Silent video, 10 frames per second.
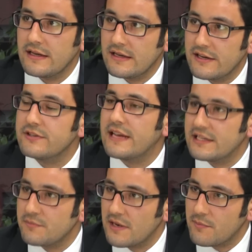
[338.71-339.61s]

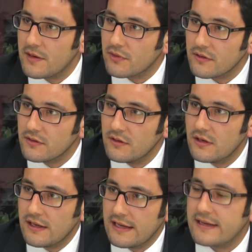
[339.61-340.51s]
irritates many people.
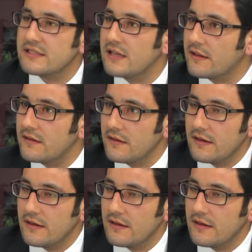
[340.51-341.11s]
It is not.